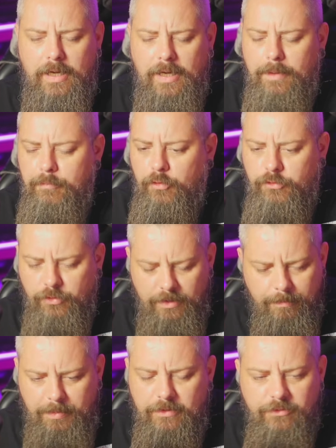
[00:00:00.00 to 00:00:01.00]
and I'm not
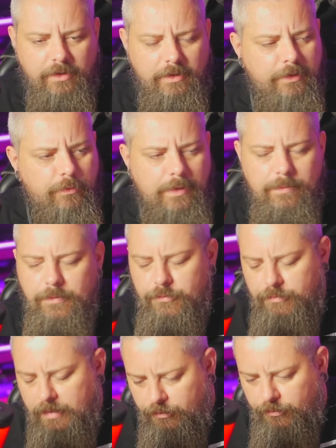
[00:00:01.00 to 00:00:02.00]
trying to be insulting to anyone
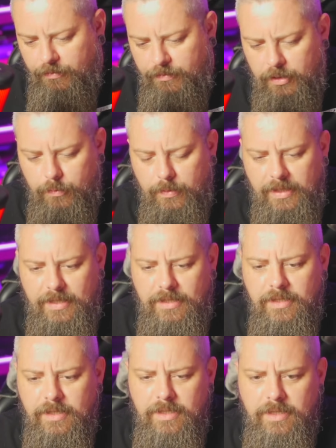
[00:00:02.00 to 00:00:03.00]
that's religious in the
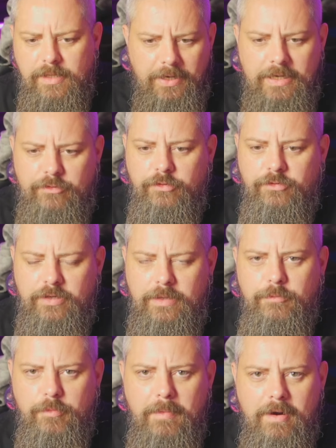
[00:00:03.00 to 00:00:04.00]
UK, but it just
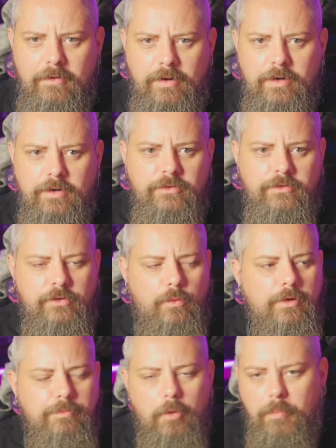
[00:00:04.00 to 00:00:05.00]
seems America is, you
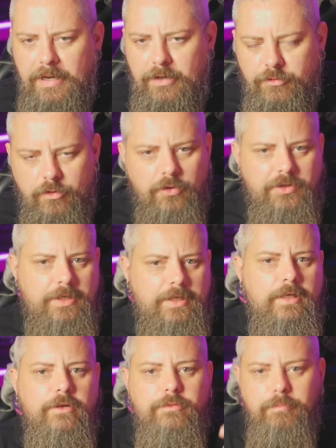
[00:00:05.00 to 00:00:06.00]
know, it's more
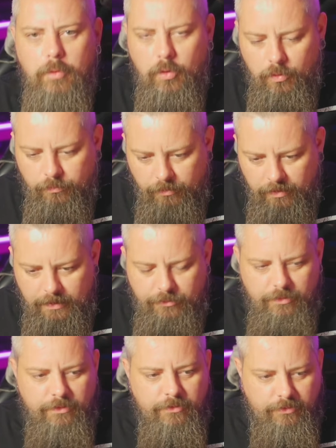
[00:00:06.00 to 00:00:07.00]
patriotic, it's more
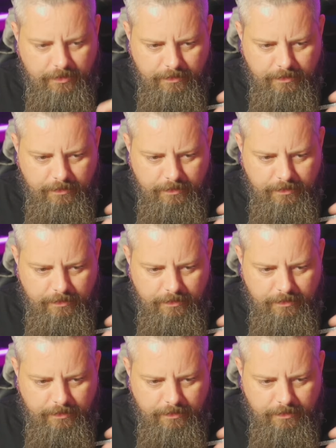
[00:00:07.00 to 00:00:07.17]
religious.